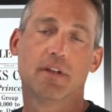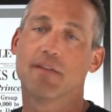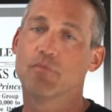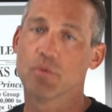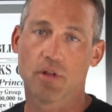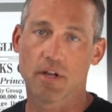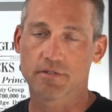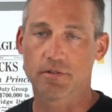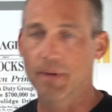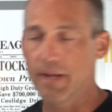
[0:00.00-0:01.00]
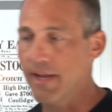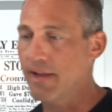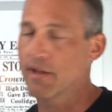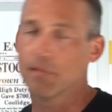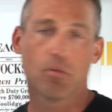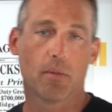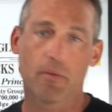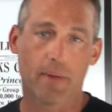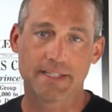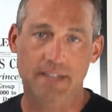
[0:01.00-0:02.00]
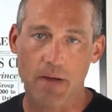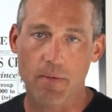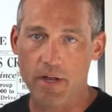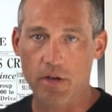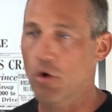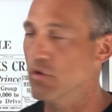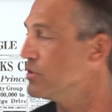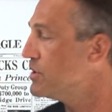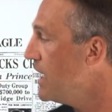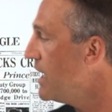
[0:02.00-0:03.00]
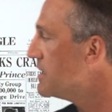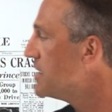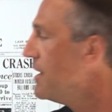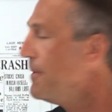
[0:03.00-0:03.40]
Everyone lost their money, unemployment rate skyrocketed, all those things.